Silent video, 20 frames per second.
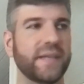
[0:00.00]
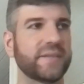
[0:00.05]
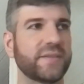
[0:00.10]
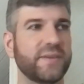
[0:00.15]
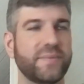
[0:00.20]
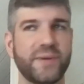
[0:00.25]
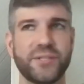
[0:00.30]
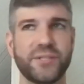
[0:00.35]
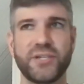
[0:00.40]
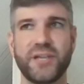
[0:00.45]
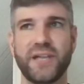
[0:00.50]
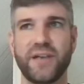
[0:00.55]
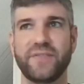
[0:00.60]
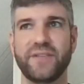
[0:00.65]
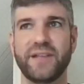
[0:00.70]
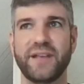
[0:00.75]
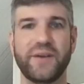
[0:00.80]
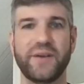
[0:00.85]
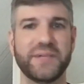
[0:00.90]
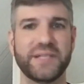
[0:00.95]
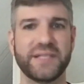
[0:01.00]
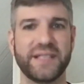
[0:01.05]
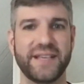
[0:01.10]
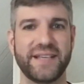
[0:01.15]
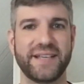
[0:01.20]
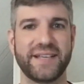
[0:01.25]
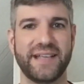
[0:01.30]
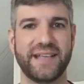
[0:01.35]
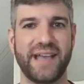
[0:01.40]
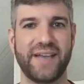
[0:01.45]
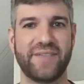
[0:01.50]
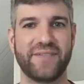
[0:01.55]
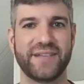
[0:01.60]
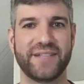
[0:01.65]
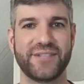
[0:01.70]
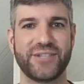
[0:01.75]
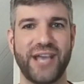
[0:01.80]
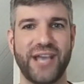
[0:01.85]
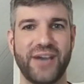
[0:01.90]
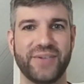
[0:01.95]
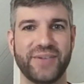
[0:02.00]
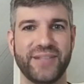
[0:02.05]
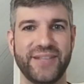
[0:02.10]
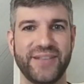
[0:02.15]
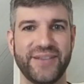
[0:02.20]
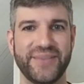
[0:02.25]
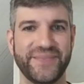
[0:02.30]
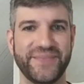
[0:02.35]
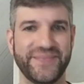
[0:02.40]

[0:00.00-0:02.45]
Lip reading: so much, Kevin. I always like having a chat with you.